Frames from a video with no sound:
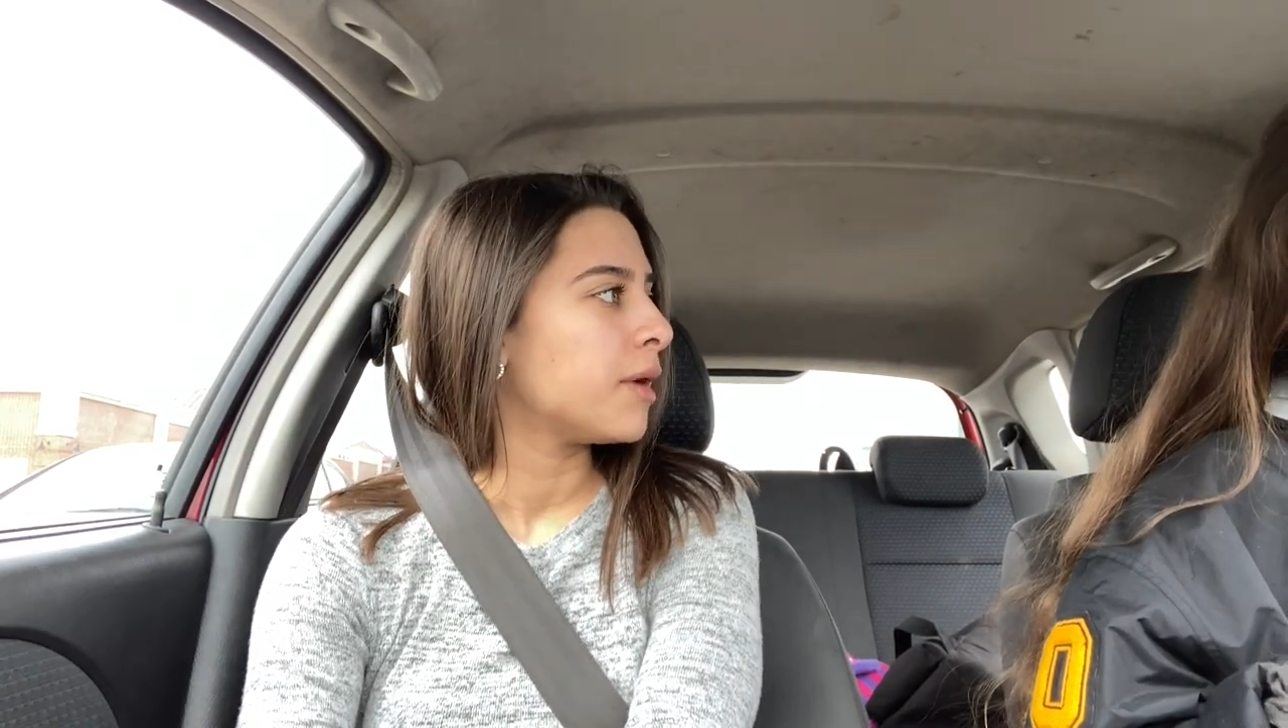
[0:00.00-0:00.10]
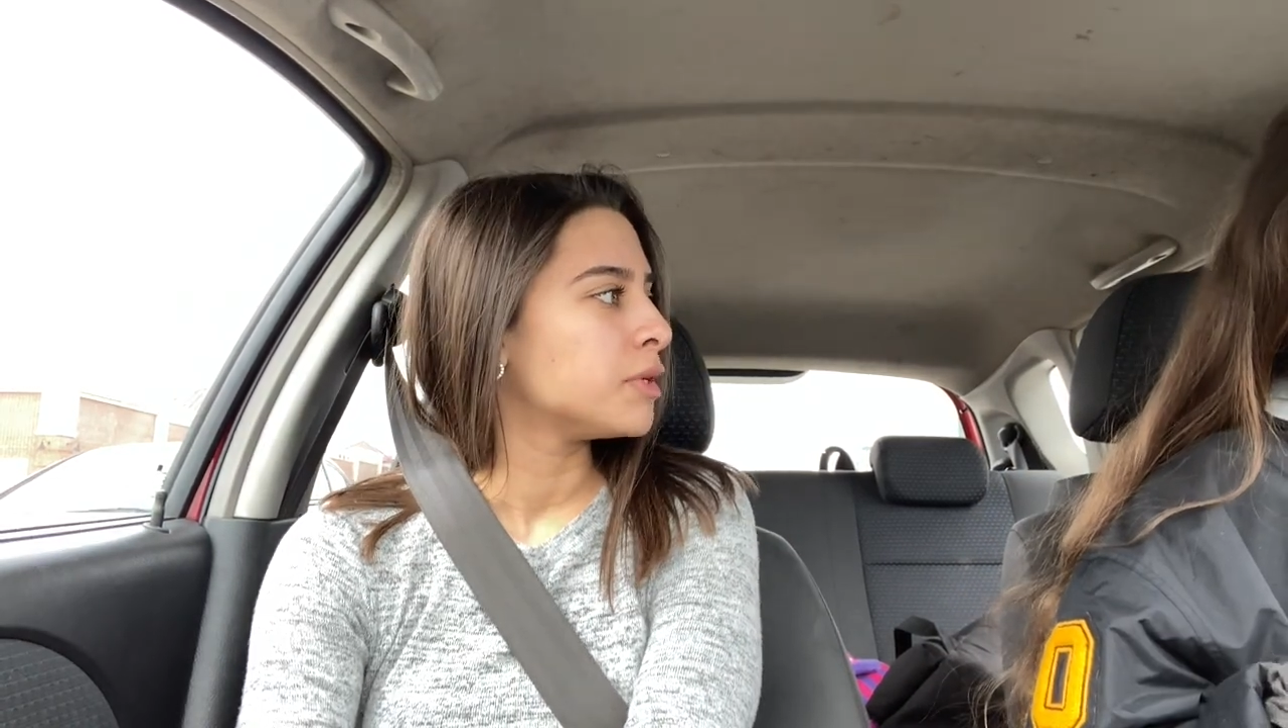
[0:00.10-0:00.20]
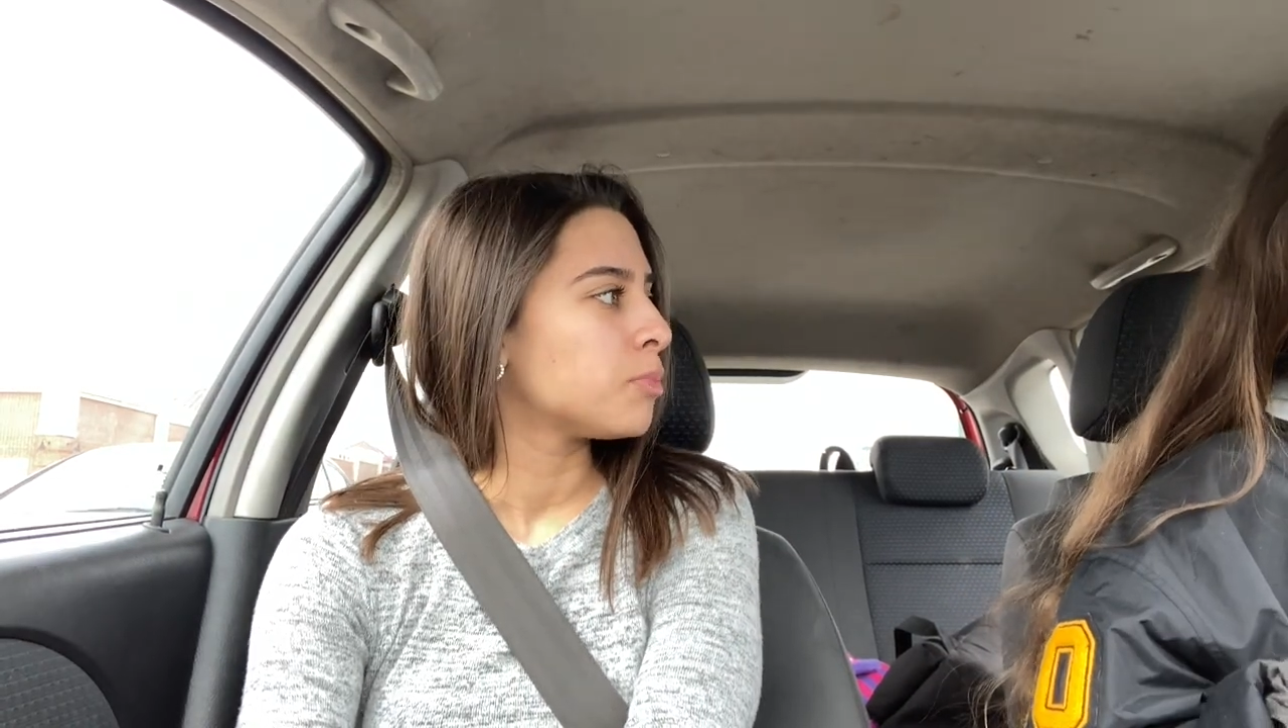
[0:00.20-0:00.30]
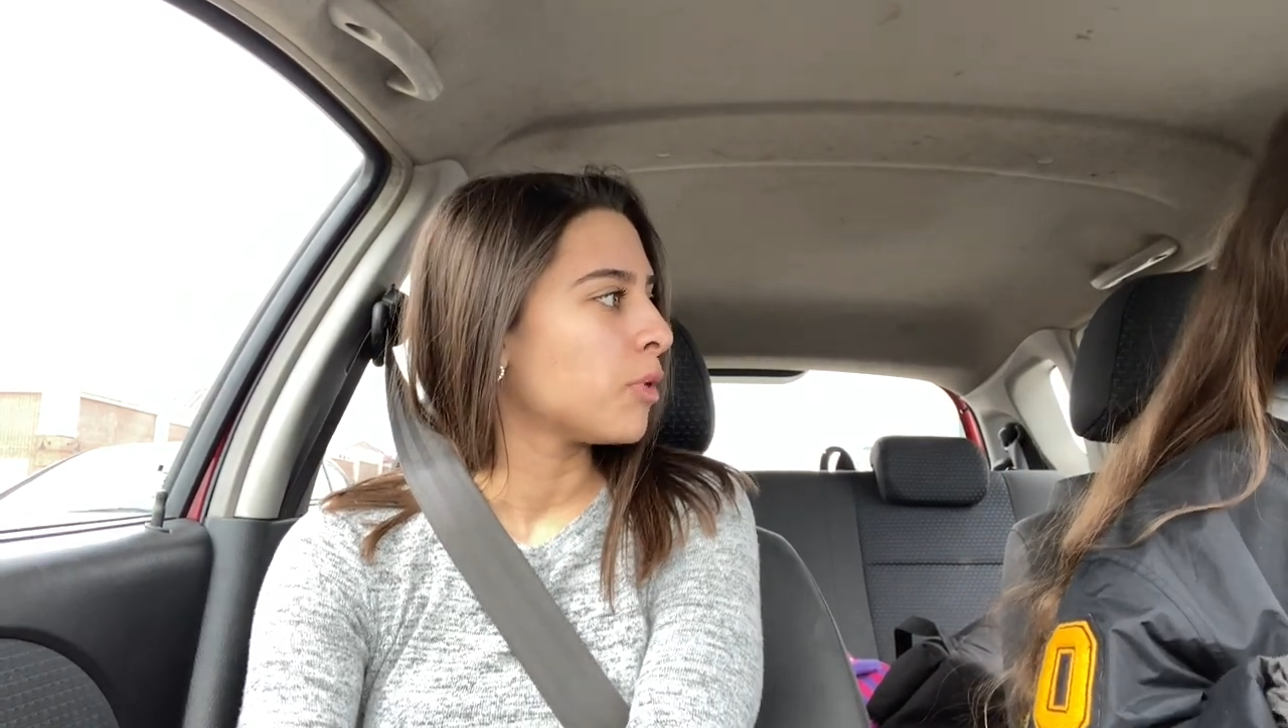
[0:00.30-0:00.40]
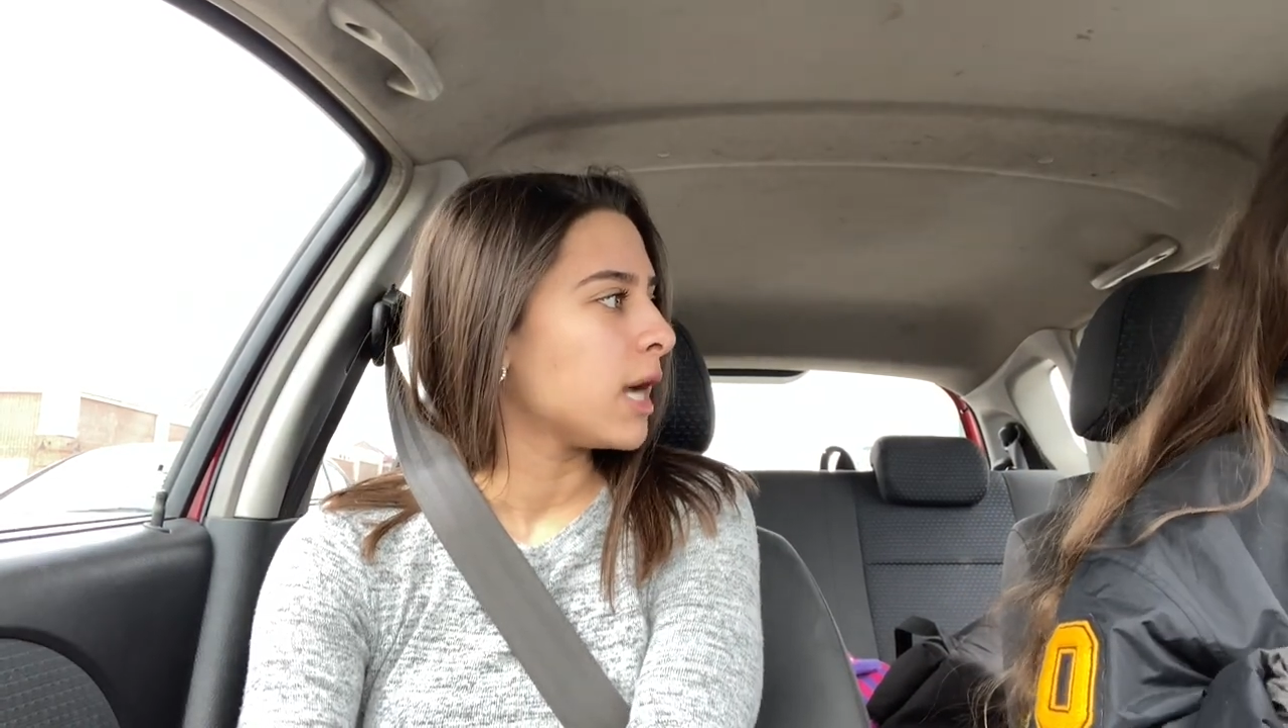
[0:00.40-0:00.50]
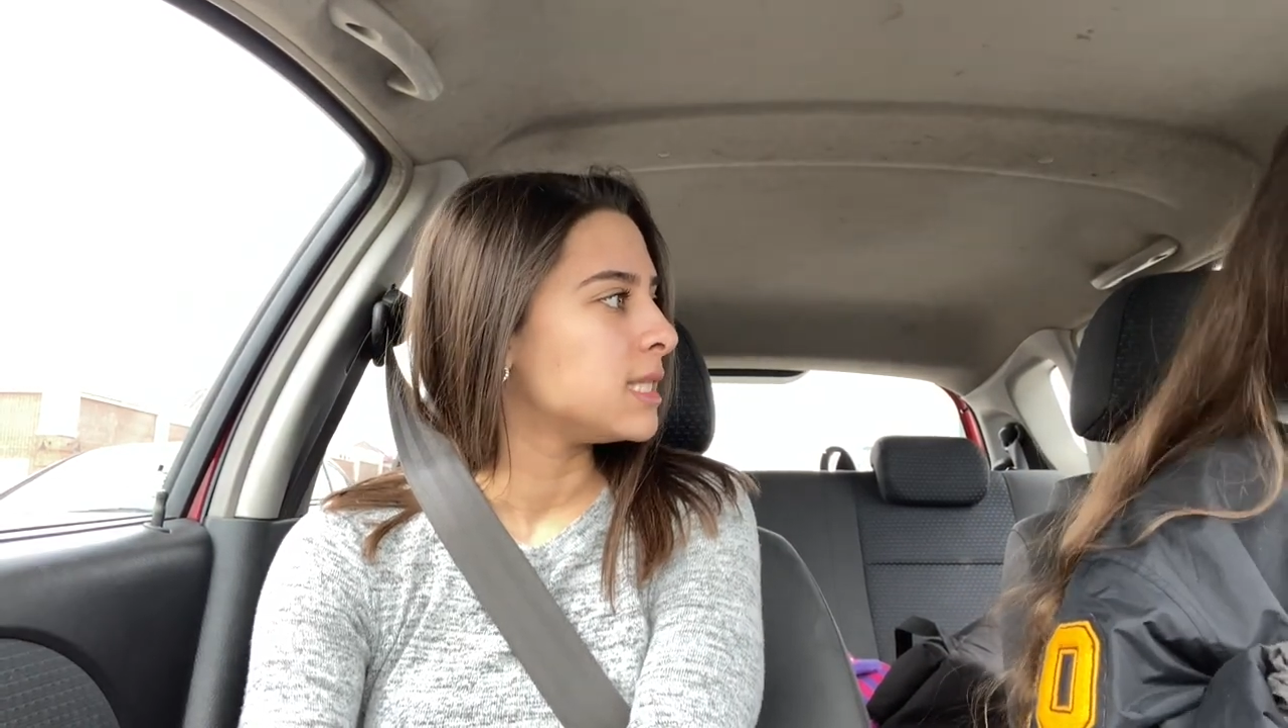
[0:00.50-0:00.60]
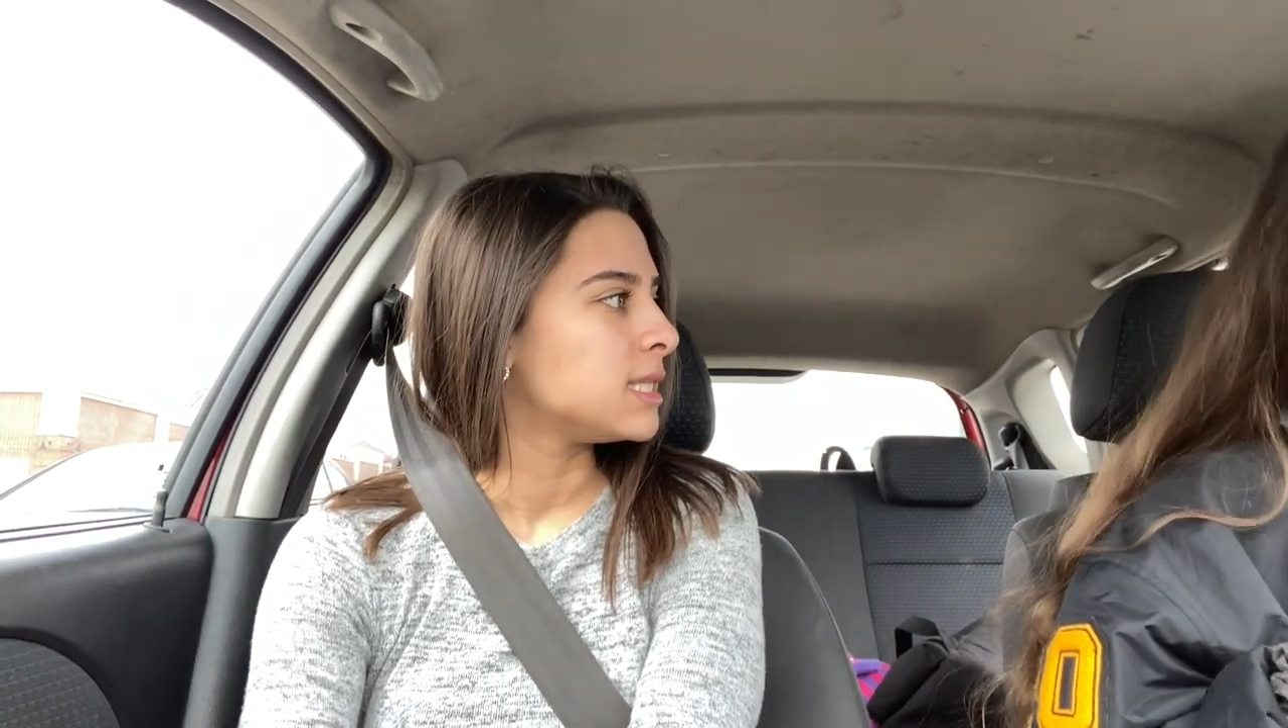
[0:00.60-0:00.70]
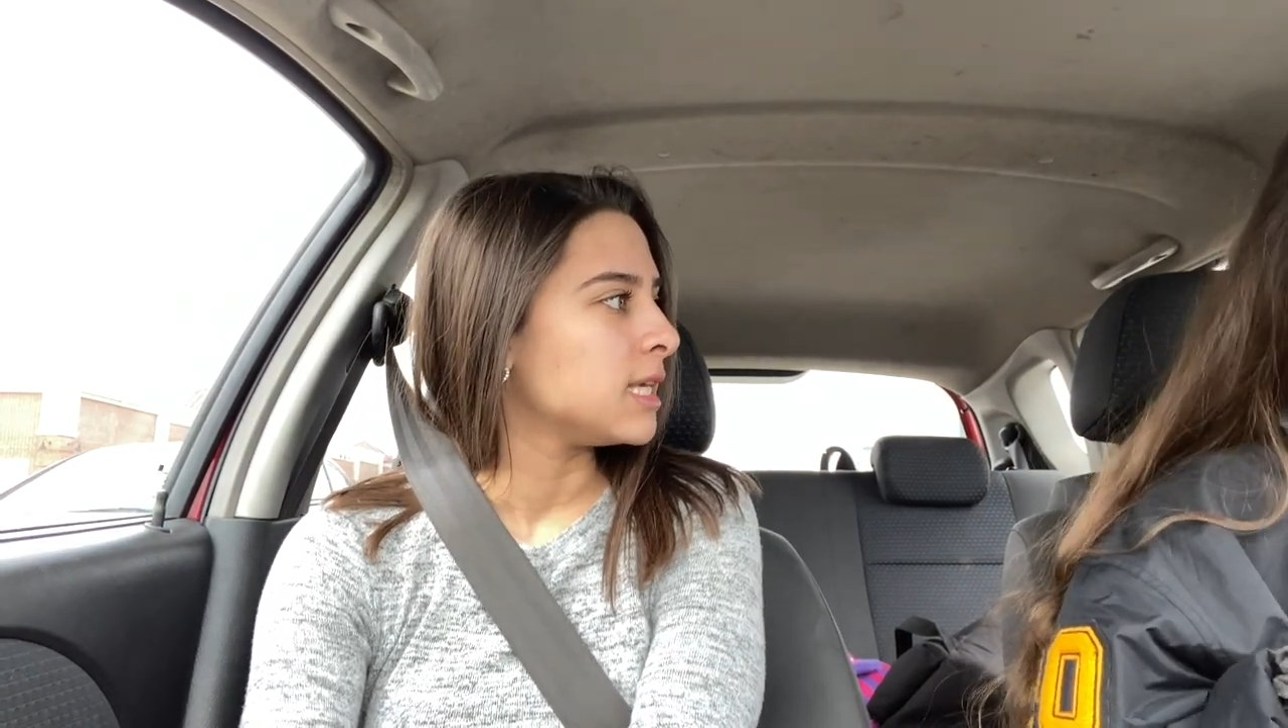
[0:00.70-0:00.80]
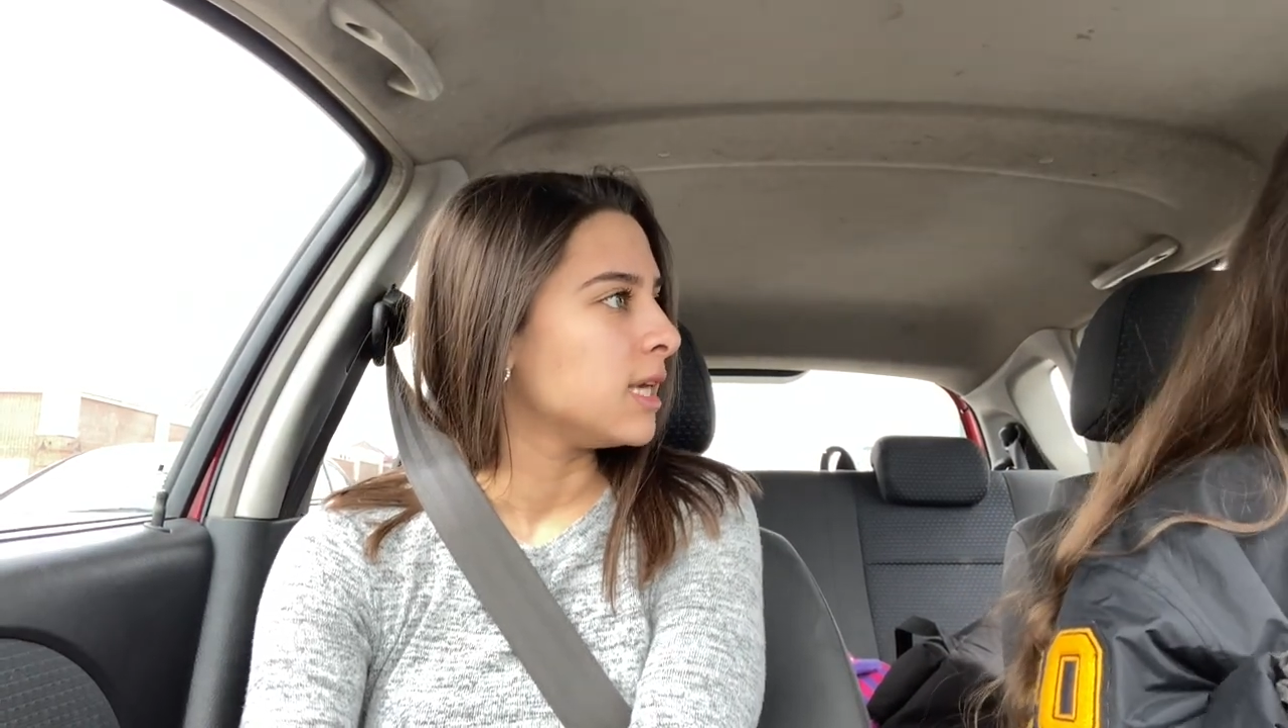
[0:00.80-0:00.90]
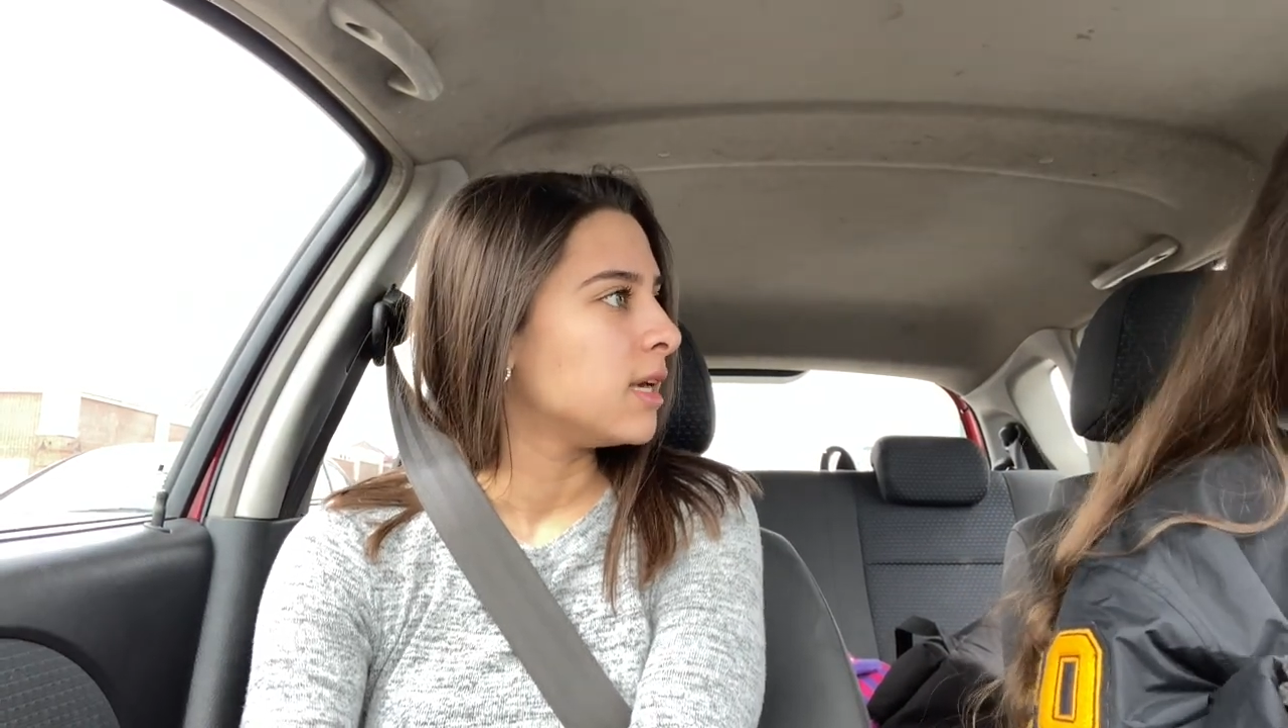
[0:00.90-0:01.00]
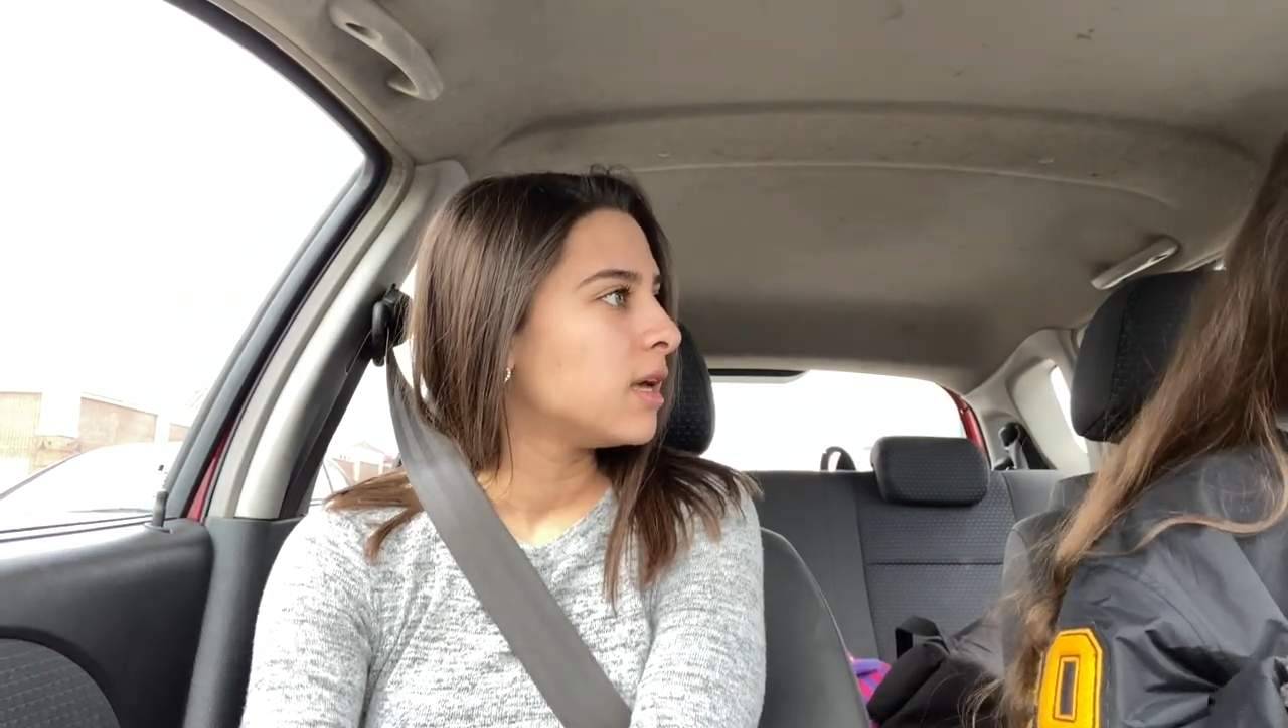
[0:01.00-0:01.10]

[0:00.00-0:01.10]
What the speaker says: it was pricey.